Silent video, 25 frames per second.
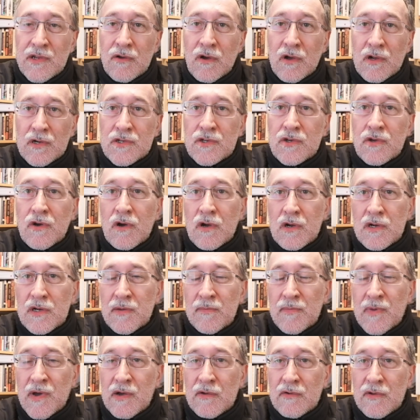not talked
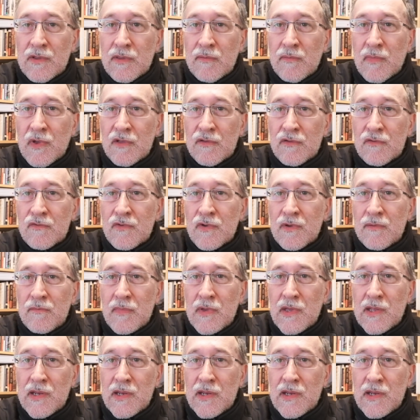about in the mainstream